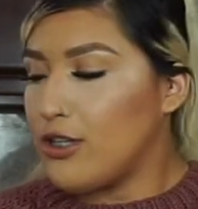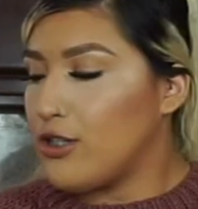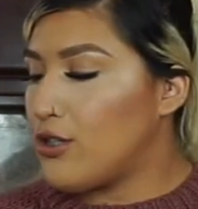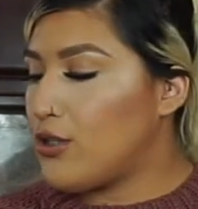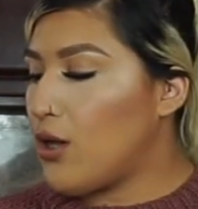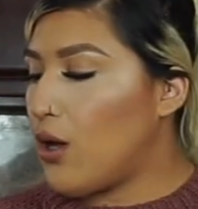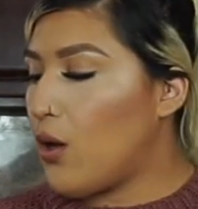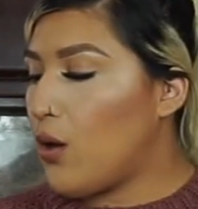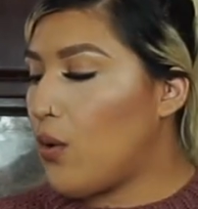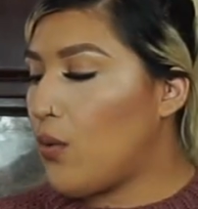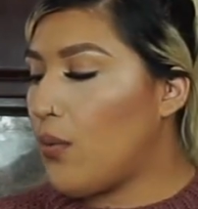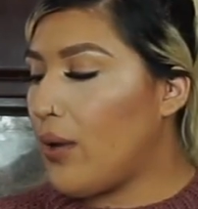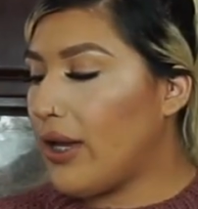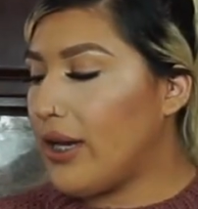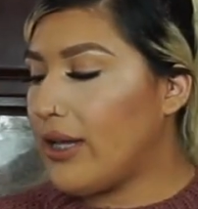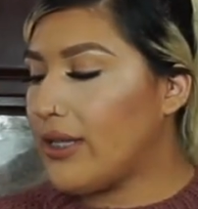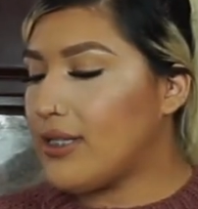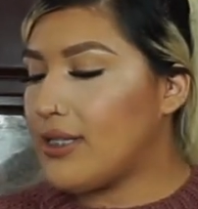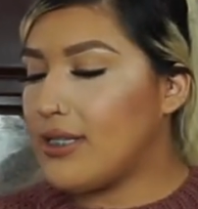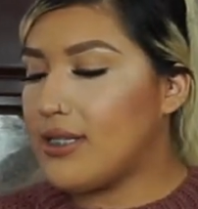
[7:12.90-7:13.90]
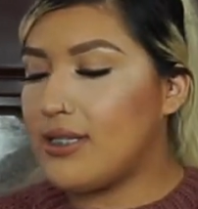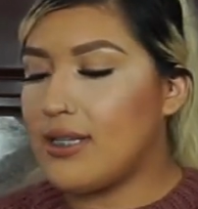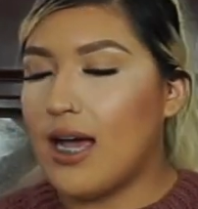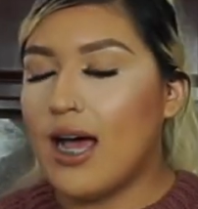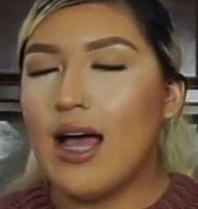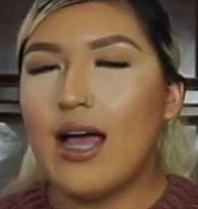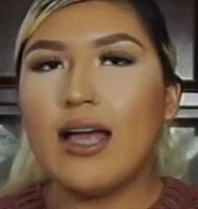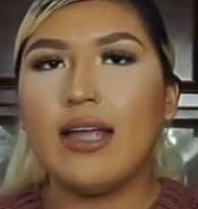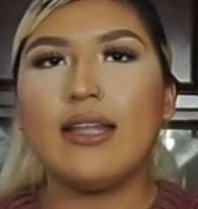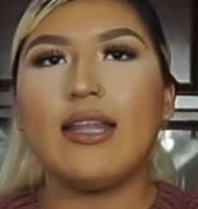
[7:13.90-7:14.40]
So when it's
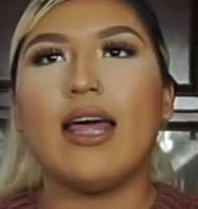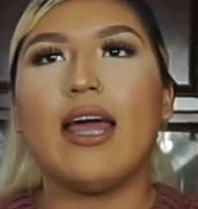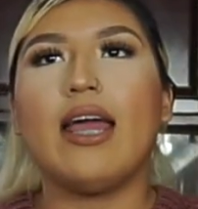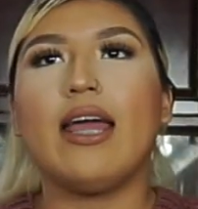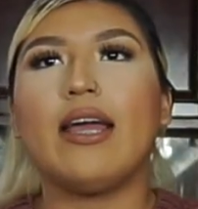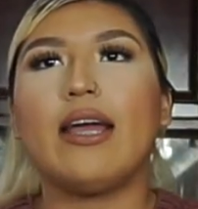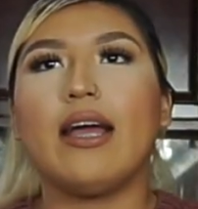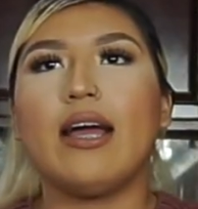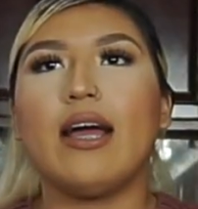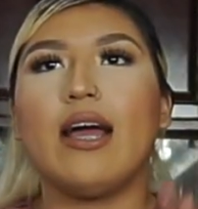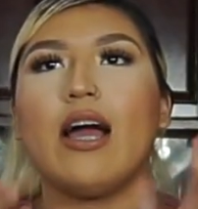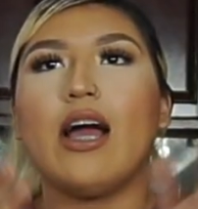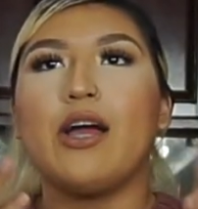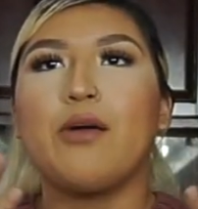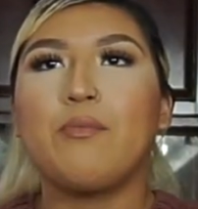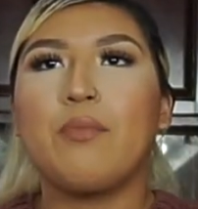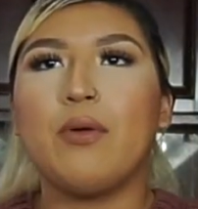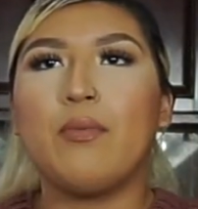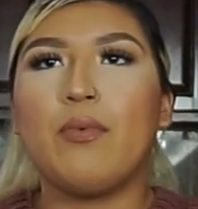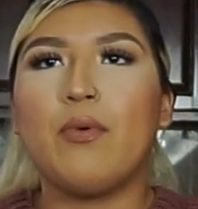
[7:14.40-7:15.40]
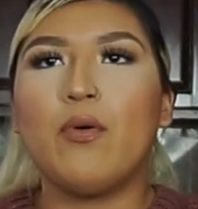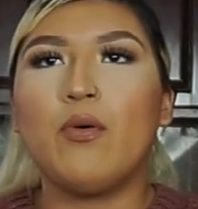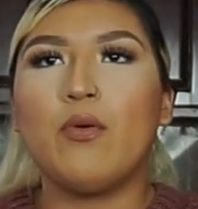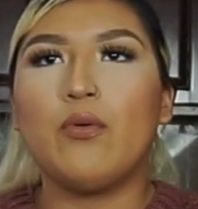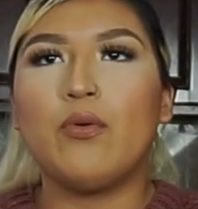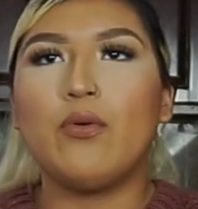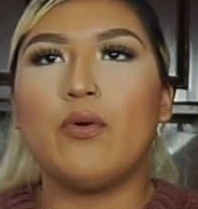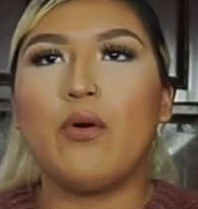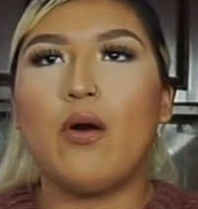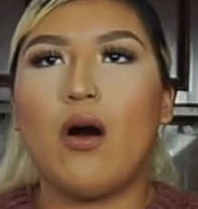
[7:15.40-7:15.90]
done, like people
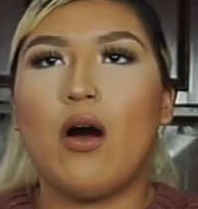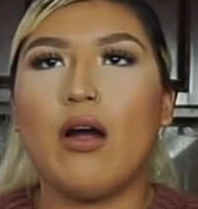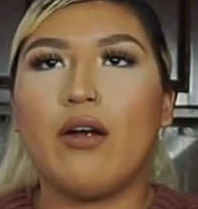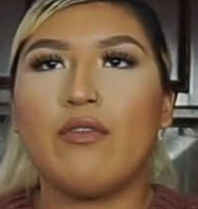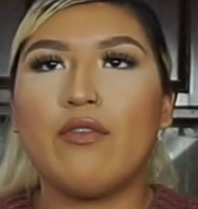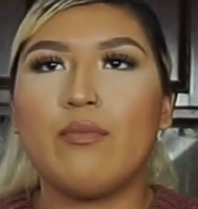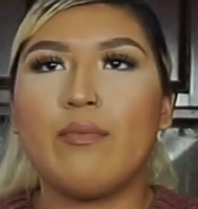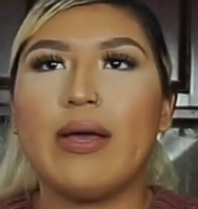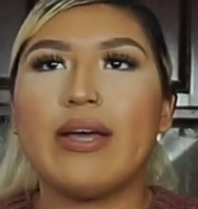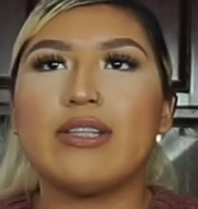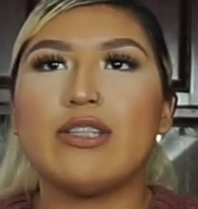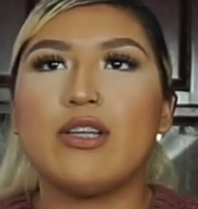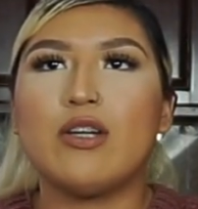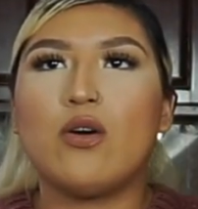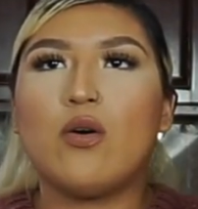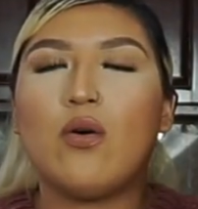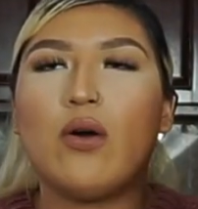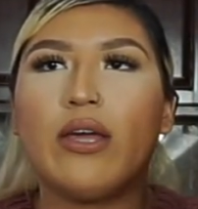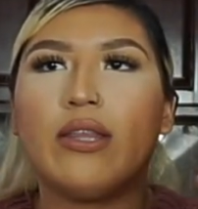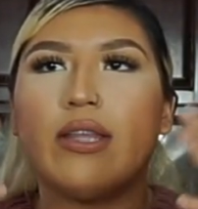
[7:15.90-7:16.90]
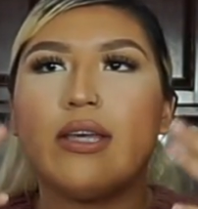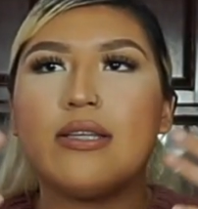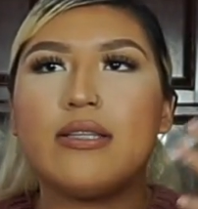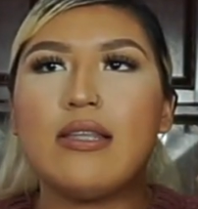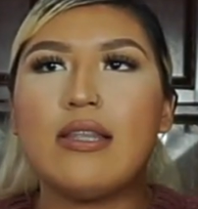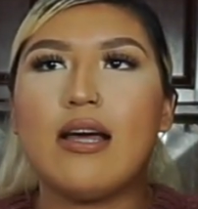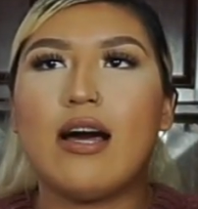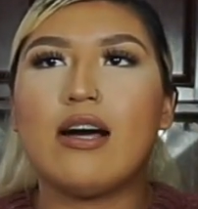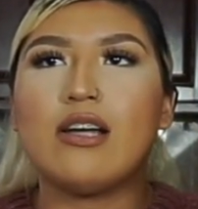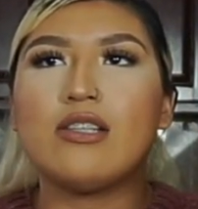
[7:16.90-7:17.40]
who are from Mexico and they see
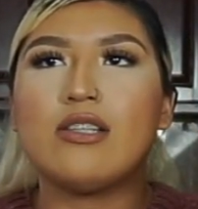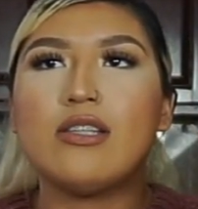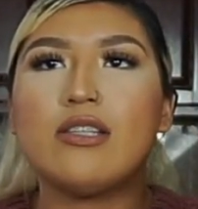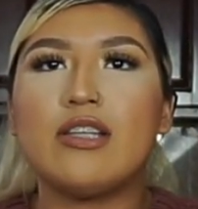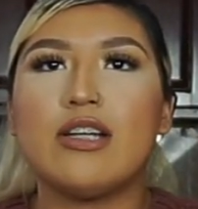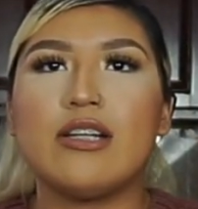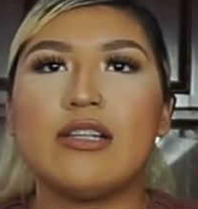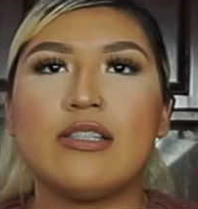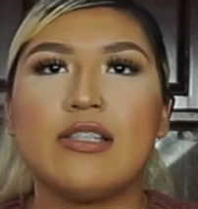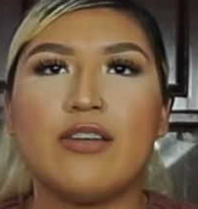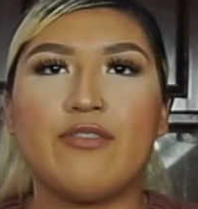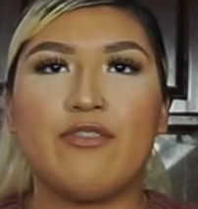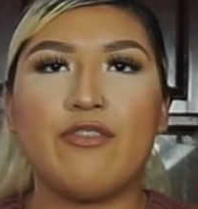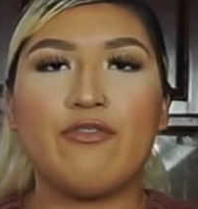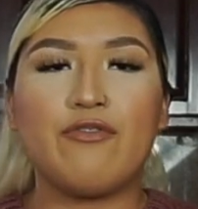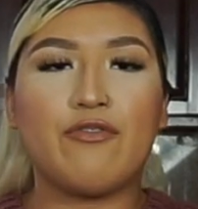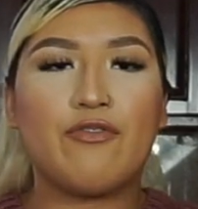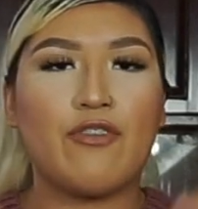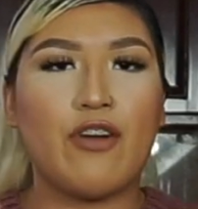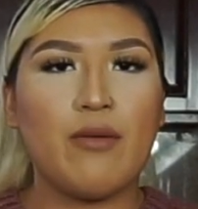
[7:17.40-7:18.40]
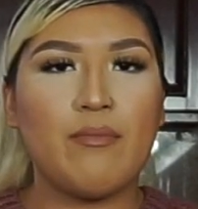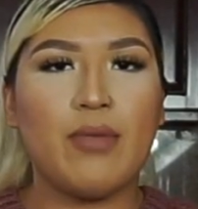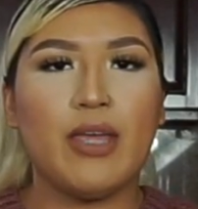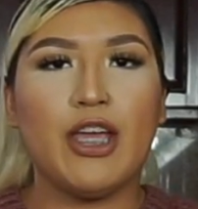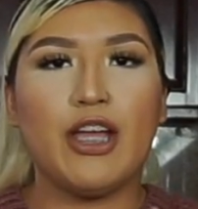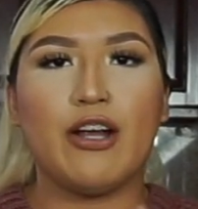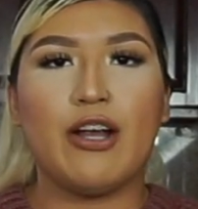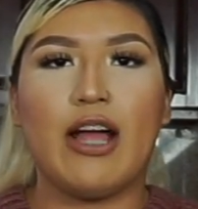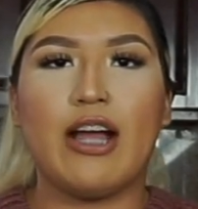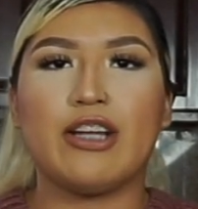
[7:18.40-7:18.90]
the houses, they're different from
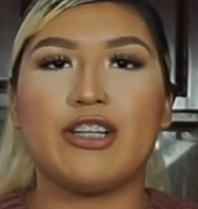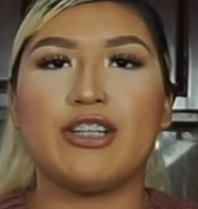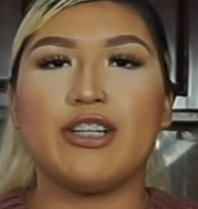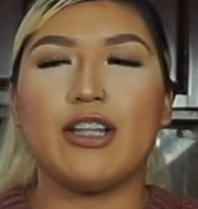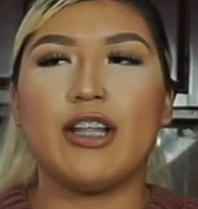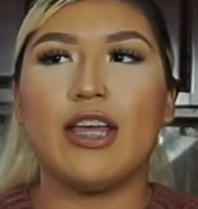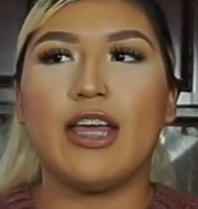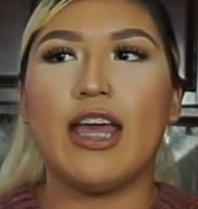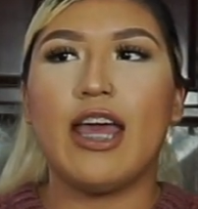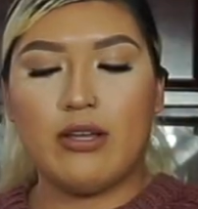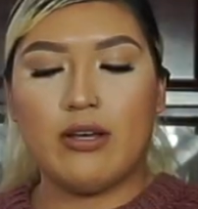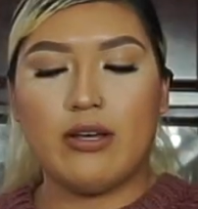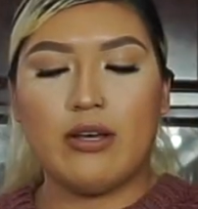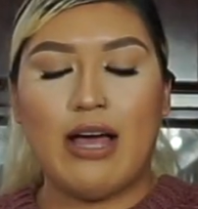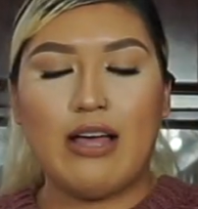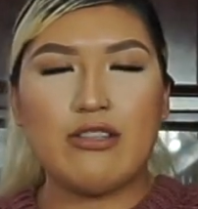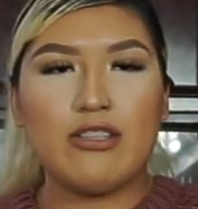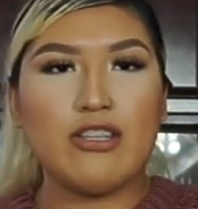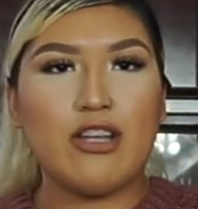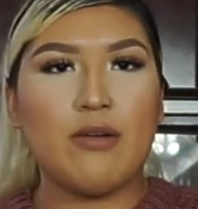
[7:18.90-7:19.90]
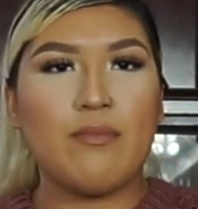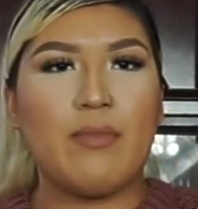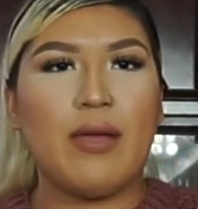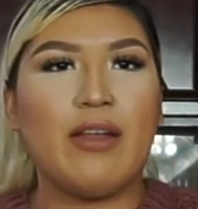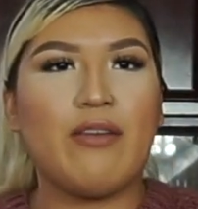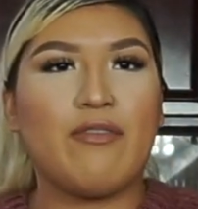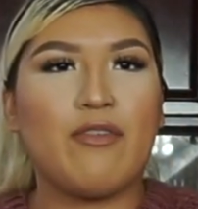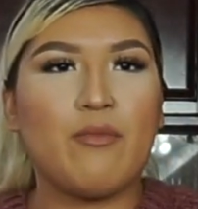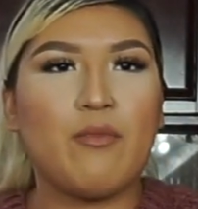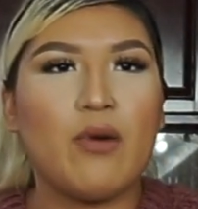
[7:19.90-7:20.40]
here actually. The houses are
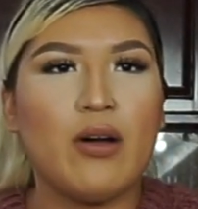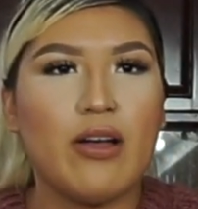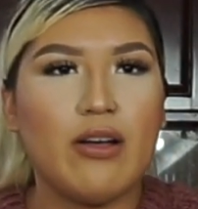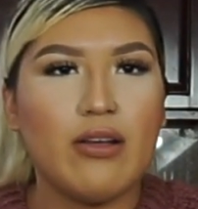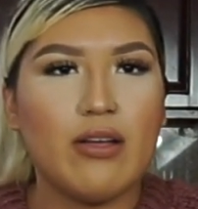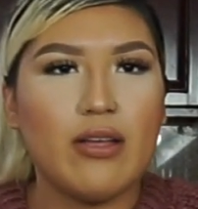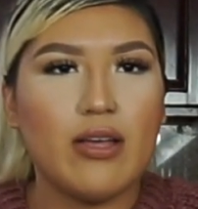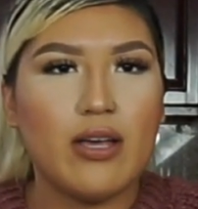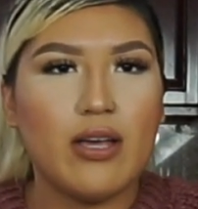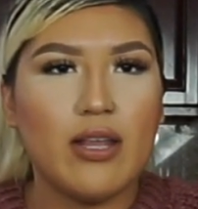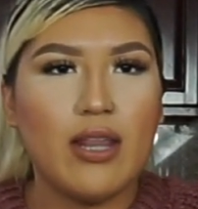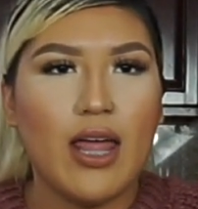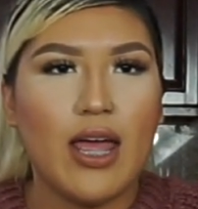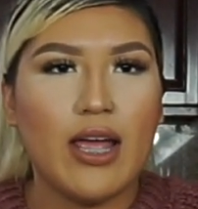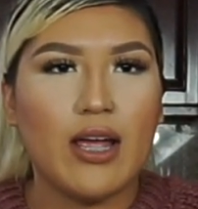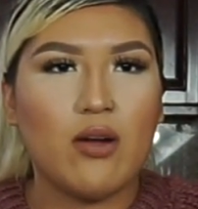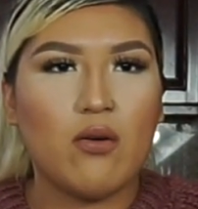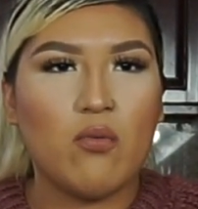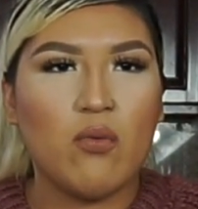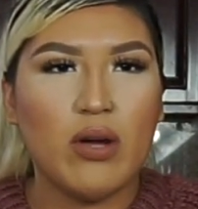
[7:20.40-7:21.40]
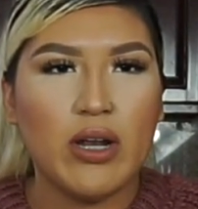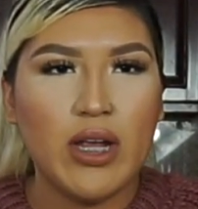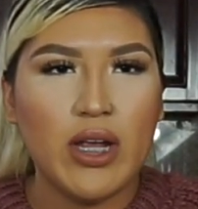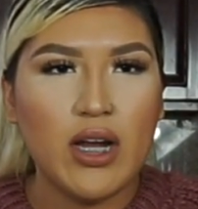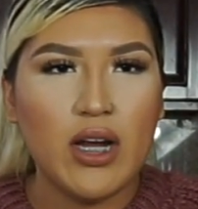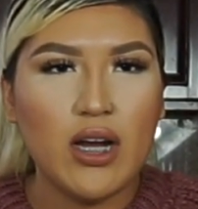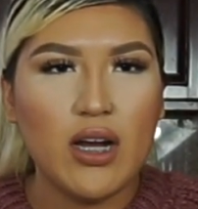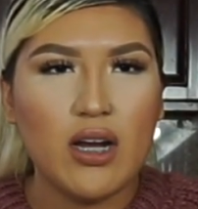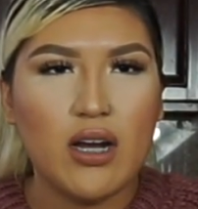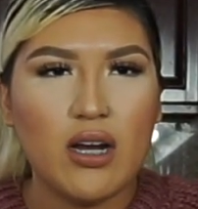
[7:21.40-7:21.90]
made from what? Like wood
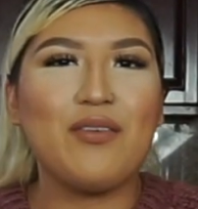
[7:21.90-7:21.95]
here?